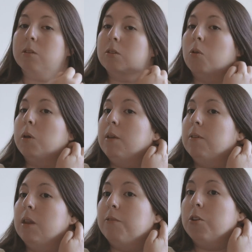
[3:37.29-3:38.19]
So
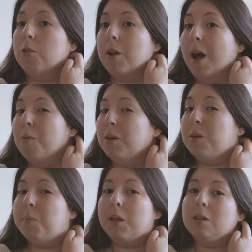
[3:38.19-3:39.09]
even if you're not
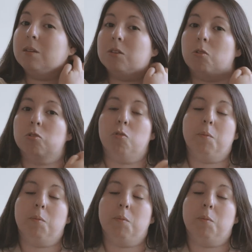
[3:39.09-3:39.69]
really big into social